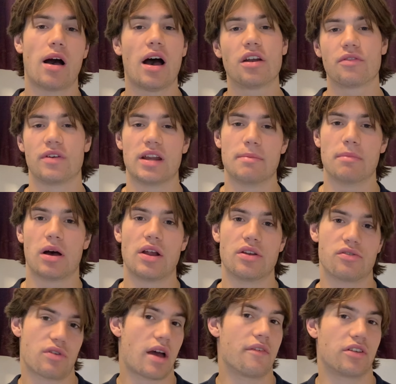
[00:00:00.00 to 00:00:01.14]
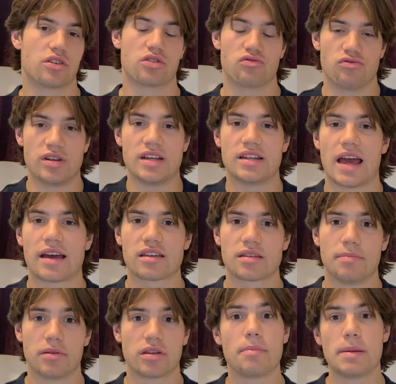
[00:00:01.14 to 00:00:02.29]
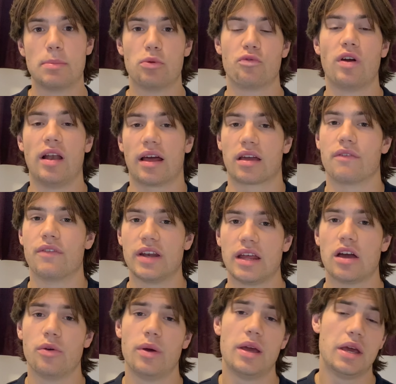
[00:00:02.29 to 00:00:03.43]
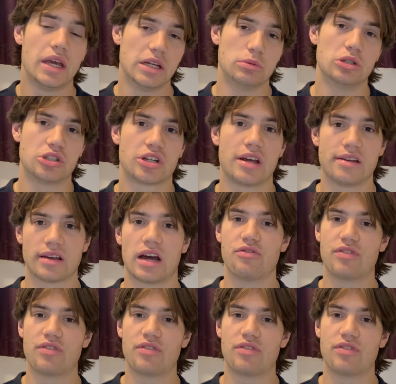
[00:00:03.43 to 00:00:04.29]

I don't really mind having to just read text, but some people really like a video, in which case I'd